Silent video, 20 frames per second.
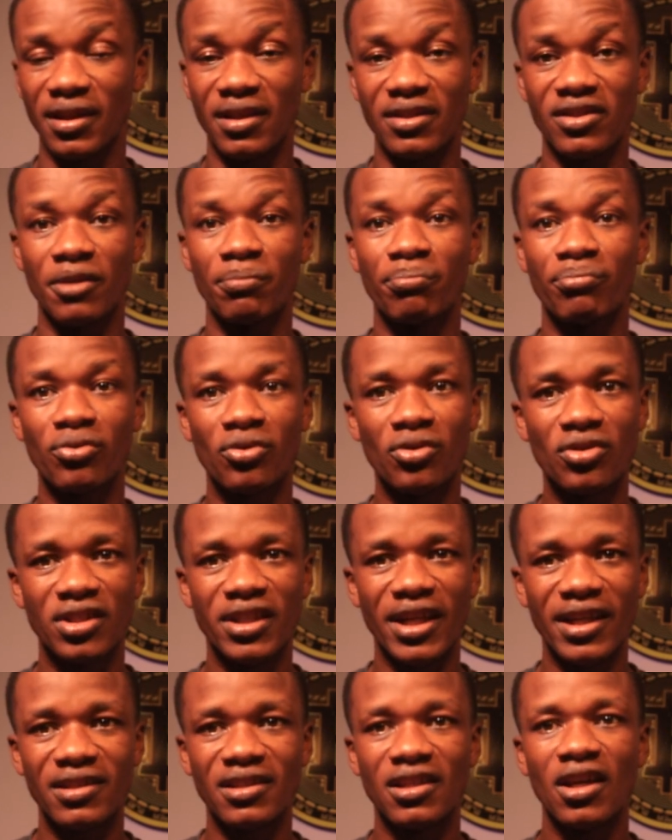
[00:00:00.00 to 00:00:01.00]
It's a
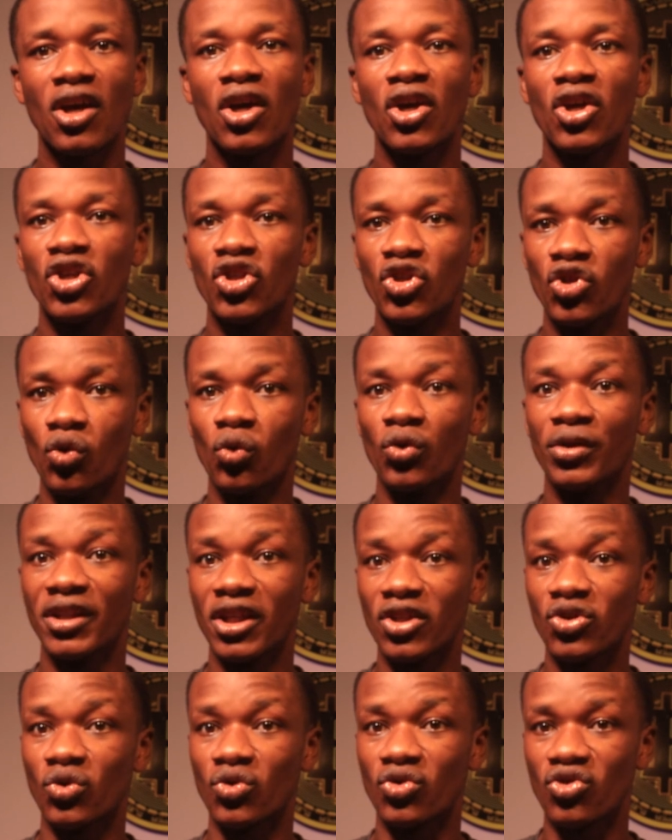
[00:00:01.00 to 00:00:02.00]
project you will
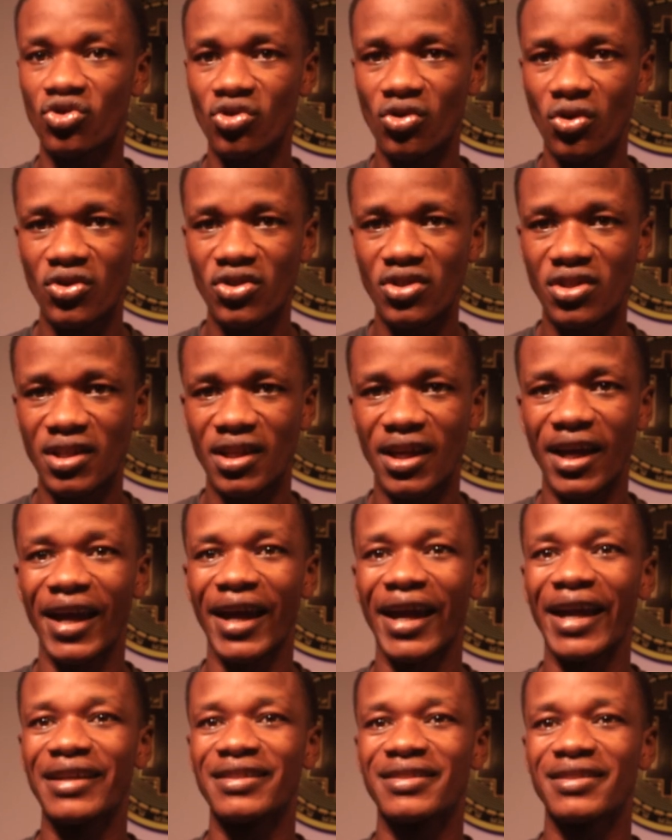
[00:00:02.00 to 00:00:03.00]
need to trust
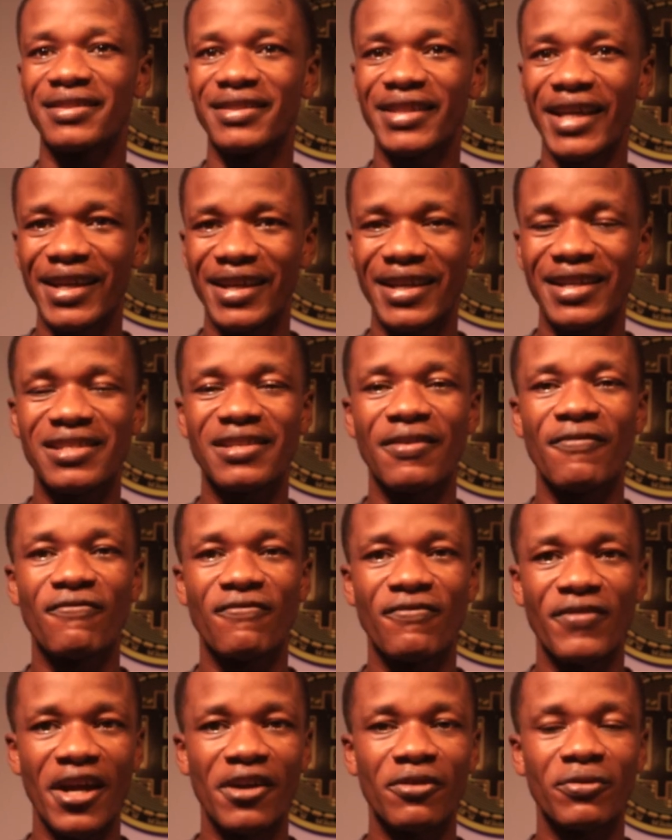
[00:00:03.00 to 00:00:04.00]
and take it
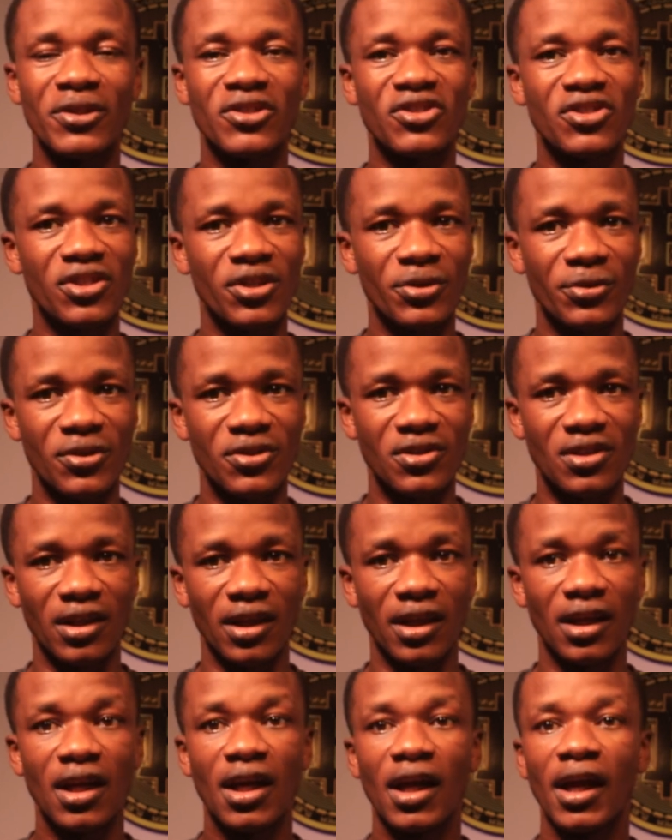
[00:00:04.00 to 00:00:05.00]
very
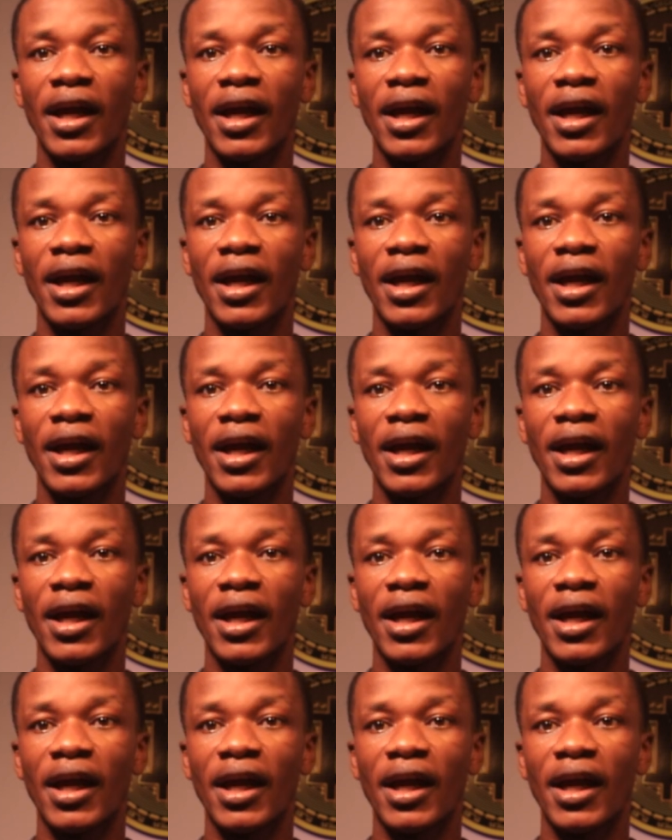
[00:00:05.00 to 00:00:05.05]
seriously.